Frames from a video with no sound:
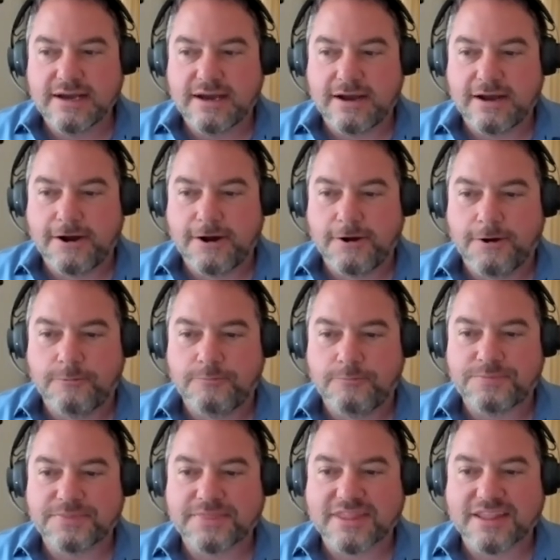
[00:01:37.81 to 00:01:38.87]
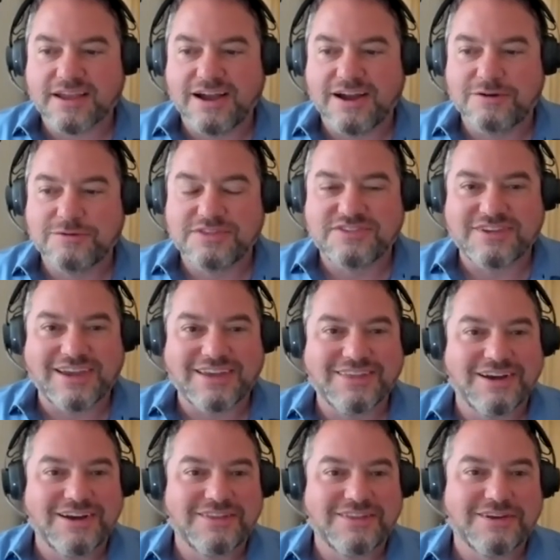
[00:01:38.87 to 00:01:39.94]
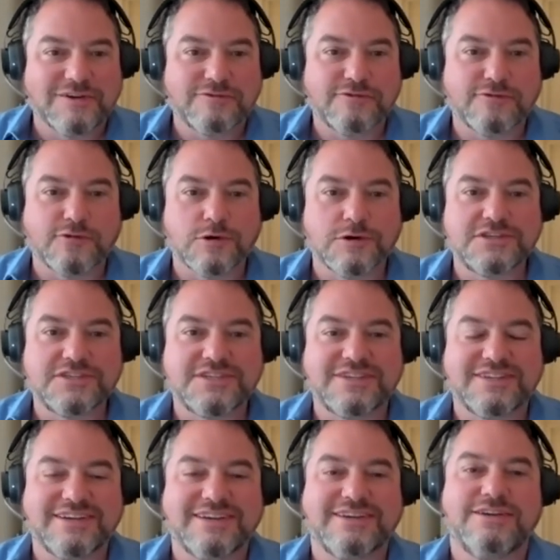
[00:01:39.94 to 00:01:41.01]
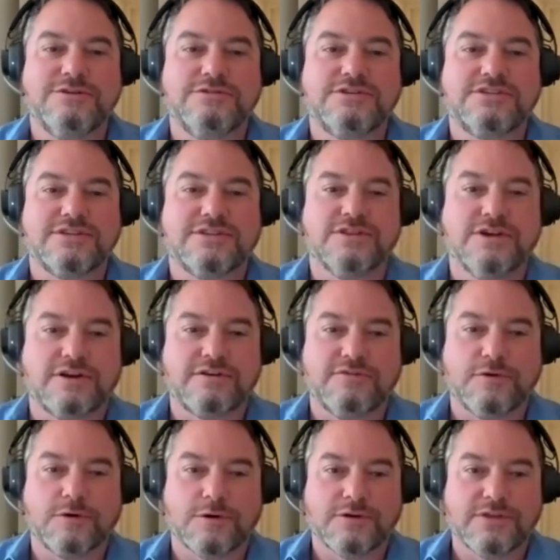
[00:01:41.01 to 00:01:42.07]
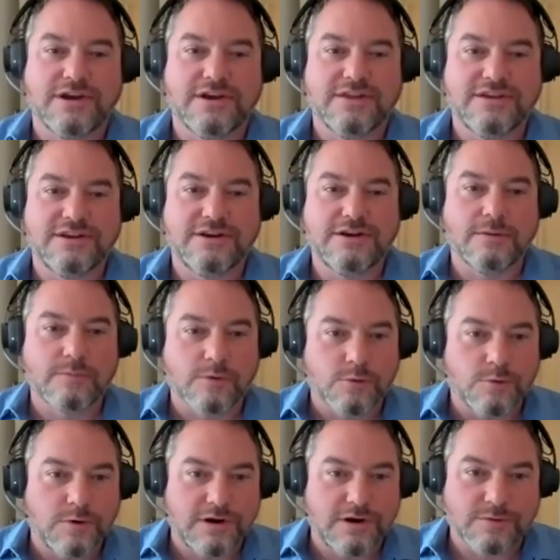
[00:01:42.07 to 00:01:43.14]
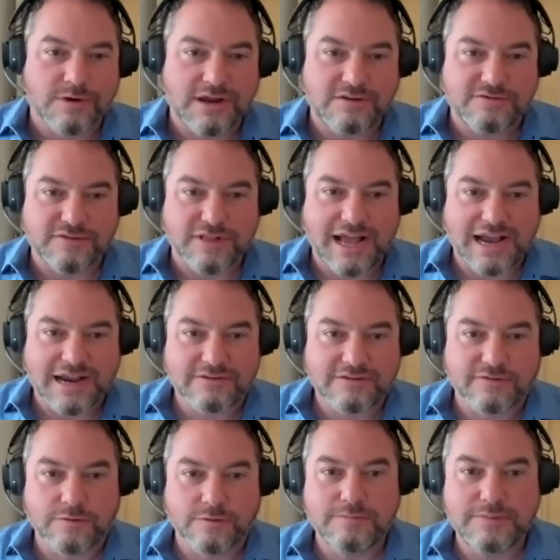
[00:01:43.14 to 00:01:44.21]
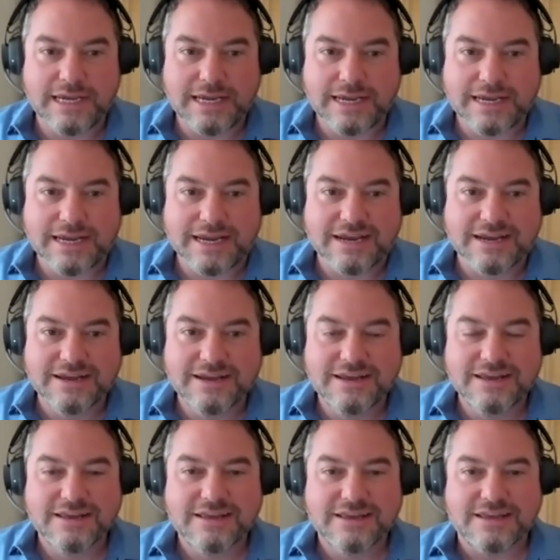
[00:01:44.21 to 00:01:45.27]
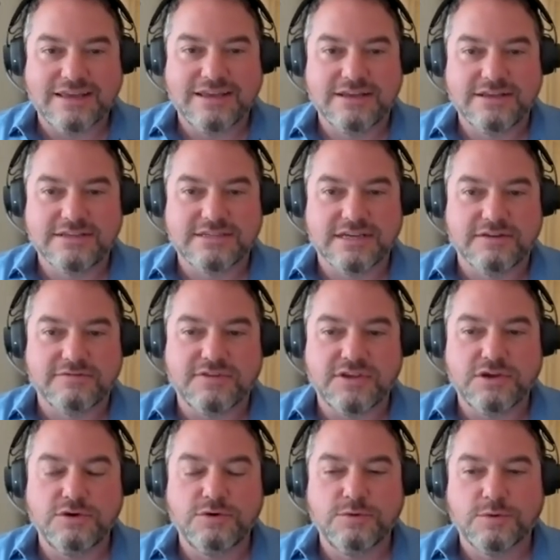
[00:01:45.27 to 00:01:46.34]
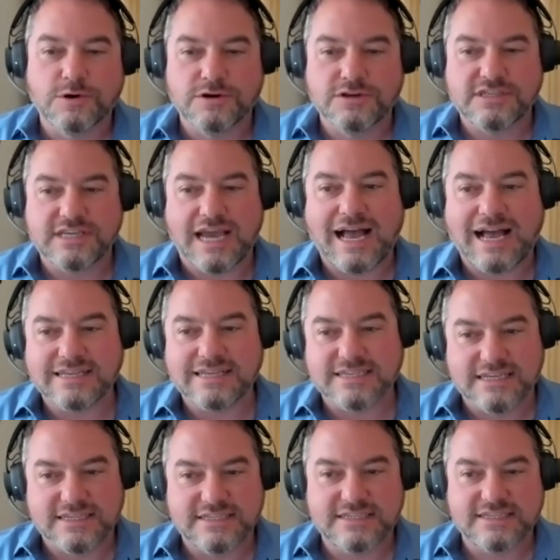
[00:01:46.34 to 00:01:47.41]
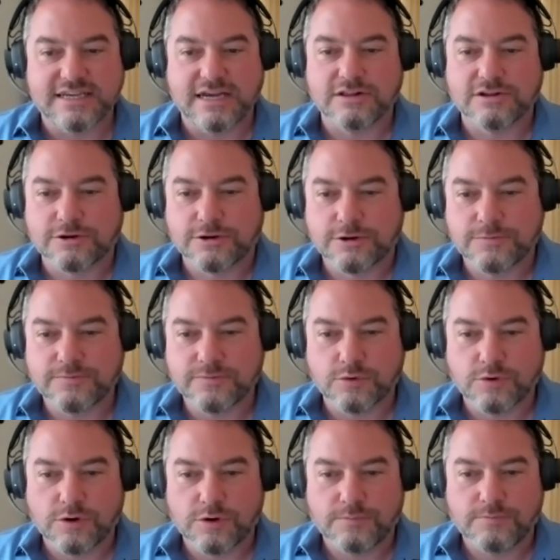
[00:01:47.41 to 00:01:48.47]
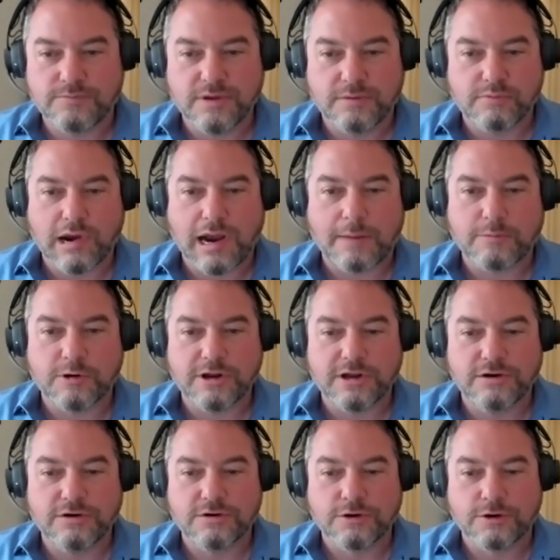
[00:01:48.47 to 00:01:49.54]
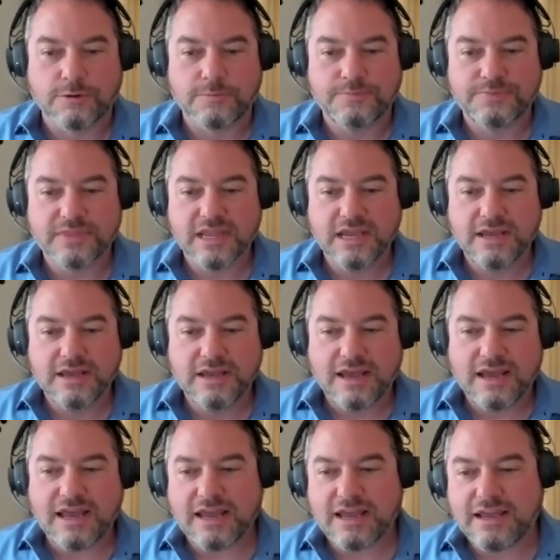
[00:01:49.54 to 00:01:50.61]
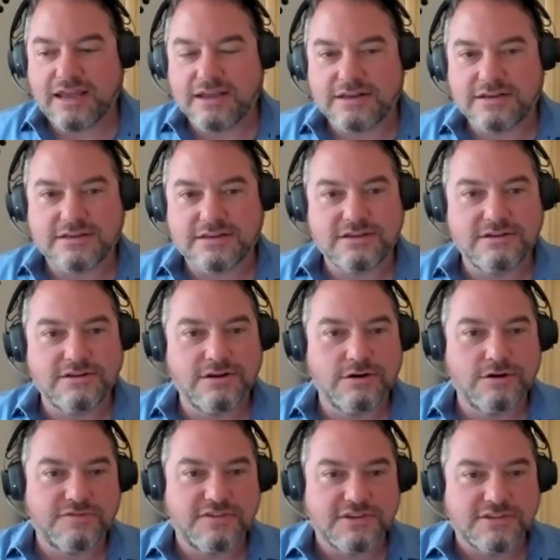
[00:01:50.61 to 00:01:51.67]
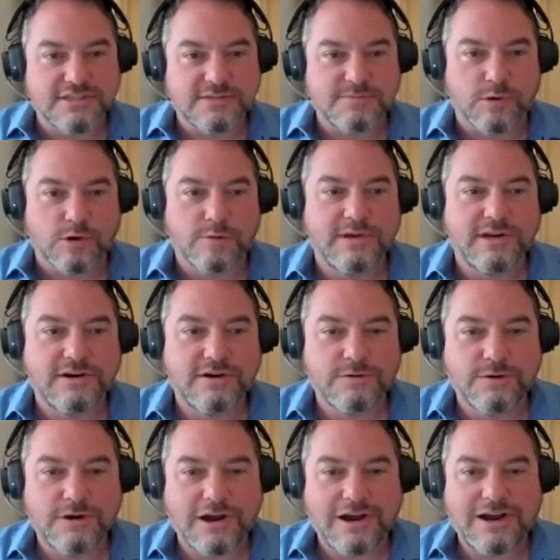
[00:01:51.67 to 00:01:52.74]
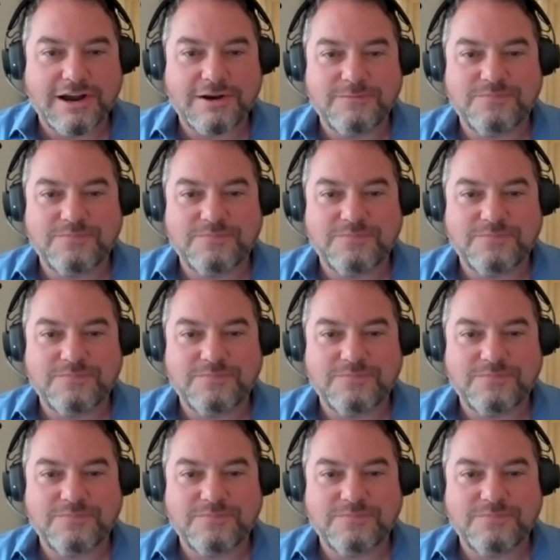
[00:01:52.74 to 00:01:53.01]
I would say the first thing you should look for, the number one red flag for me, is if you were to ask a seller or a property owner, hey, do you know if this is permitted or not?